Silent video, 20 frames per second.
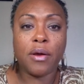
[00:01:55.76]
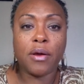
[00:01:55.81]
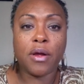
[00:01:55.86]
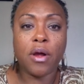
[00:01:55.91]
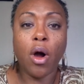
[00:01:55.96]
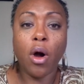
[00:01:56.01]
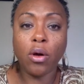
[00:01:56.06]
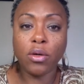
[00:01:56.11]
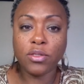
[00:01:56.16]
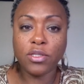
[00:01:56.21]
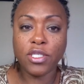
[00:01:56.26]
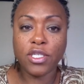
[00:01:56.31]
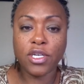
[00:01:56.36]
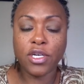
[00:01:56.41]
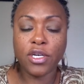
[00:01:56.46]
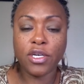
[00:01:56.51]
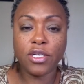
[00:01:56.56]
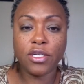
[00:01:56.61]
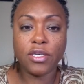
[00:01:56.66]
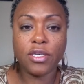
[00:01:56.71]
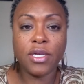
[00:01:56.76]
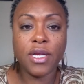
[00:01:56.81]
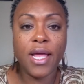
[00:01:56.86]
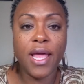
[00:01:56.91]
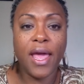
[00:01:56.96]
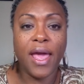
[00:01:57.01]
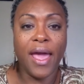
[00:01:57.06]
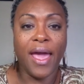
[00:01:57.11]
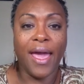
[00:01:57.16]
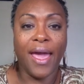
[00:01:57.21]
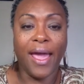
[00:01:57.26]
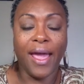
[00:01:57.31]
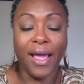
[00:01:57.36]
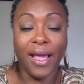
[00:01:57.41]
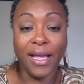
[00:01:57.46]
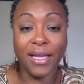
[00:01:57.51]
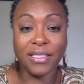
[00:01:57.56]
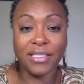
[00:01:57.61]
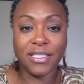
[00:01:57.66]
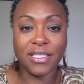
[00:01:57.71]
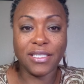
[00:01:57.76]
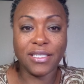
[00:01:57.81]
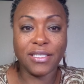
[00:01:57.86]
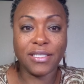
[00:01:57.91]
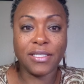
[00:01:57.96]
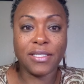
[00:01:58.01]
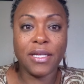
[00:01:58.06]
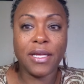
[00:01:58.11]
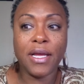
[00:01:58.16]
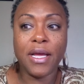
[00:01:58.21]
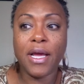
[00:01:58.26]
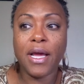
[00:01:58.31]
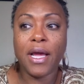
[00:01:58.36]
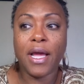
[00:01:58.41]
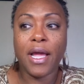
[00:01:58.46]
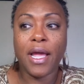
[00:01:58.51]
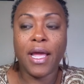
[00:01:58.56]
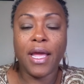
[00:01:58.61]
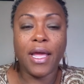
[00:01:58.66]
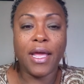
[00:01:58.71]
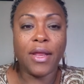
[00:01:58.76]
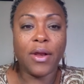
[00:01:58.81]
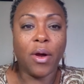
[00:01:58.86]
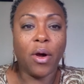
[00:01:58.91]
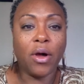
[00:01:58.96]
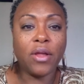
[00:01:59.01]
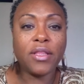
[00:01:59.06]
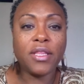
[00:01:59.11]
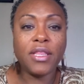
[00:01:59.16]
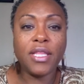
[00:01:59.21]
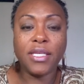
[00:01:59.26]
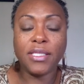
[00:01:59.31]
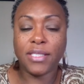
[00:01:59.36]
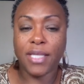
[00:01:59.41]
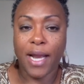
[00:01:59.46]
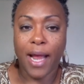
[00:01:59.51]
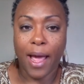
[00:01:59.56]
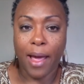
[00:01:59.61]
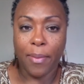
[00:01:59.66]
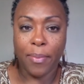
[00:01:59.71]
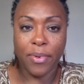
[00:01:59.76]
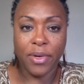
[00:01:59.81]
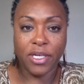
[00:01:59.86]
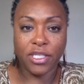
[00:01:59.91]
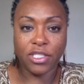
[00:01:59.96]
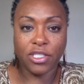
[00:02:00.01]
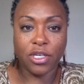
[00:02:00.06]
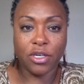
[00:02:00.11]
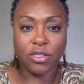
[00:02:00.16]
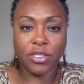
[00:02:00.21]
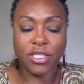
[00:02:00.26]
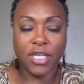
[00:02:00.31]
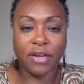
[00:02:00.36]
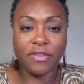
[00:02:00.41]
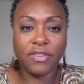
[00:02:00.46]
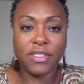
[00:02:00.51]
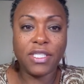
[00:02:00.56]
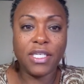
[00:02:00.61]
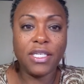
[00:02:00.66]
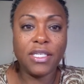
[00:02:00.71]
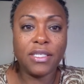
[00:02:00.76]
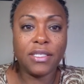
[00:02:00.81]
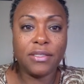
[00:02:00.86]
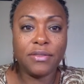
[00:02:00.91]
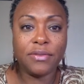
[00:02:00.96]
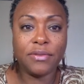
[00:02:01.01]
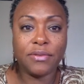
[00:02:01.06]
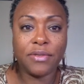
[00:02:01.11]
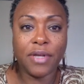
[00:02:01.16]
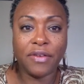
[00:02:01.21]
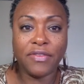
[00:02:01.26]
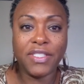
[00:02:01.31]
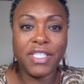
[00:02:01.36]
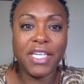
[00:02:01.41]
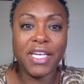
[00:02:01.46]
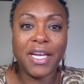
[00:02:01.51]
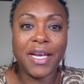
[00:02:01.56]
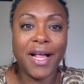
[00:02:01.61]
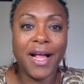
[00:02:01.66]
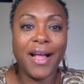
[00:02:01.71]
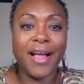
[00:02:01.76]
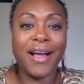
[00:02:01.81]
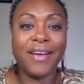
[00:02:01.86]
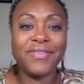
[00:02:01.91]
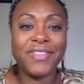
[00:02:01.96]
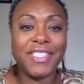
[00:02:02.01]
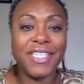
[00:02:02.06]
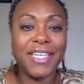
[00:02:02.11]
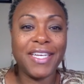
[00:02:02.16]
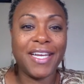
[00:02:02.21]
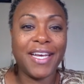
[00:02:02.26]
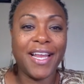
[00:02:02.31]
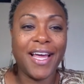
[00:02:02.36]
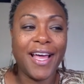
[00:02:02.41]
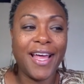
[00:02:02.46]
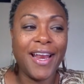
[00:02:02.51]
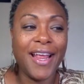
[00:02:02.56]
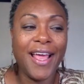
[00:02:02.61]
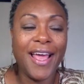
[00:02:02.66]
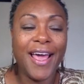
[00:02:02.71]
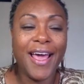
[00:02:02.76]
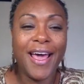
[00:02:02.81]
culture, ages, and all the things that happen in church, I've seen a lot. I've seen a lot,